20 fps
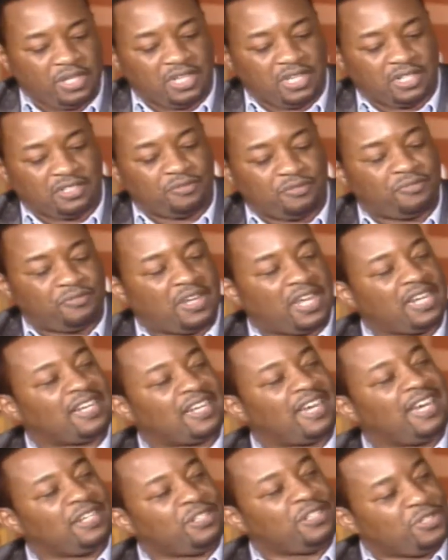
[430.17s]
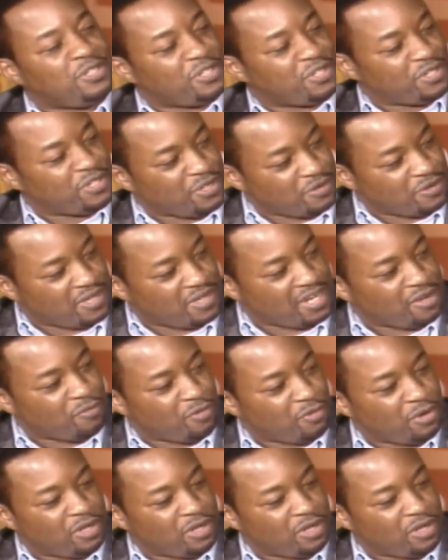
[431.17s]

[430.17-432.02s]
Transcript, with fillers: be a divine undergirding.